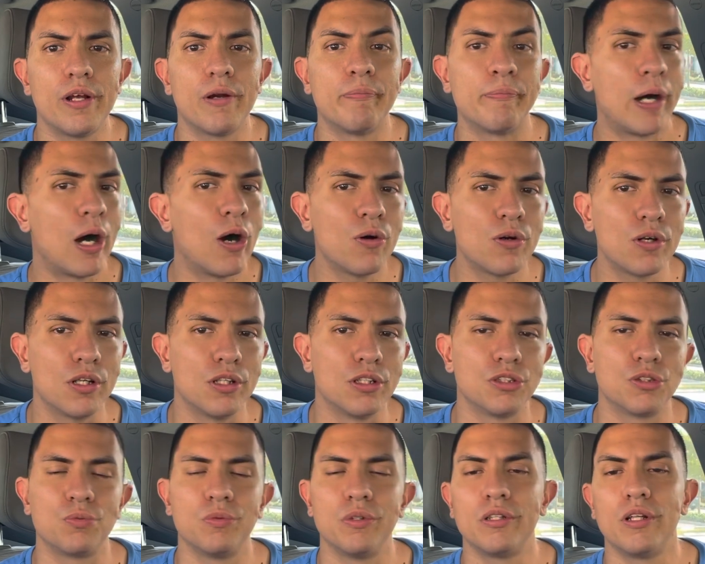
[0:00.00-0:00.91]
about
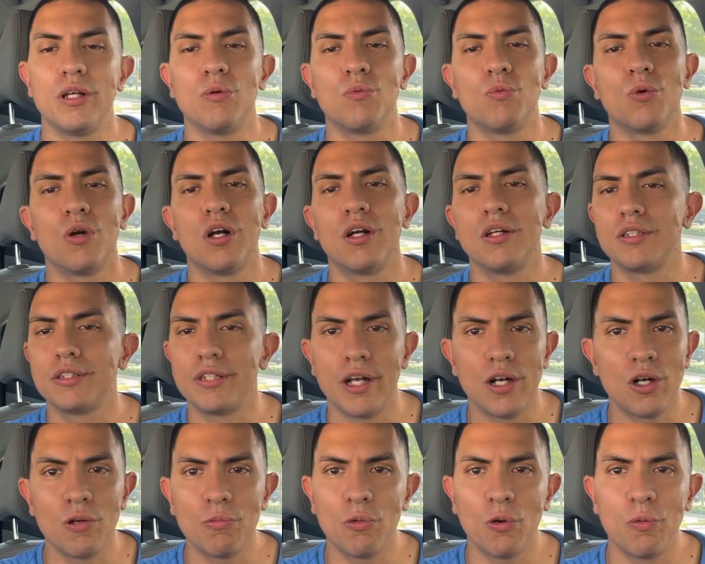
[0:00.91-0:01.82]
us. We think we're
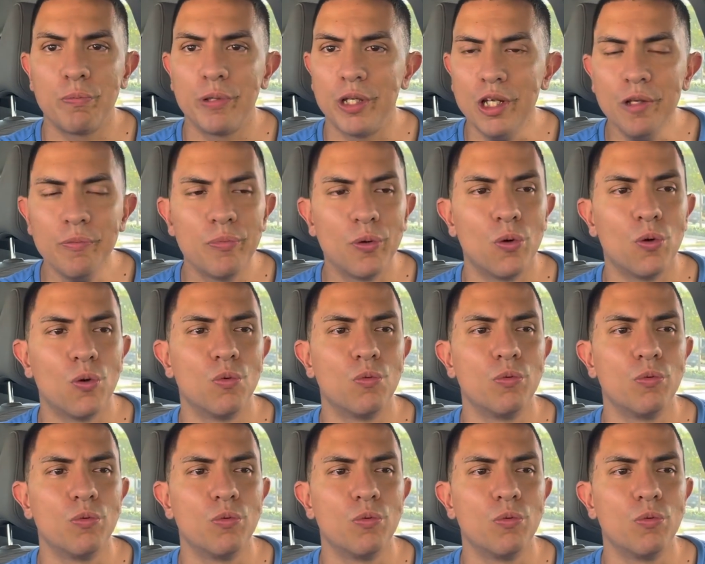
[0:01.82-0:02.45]
terrible people.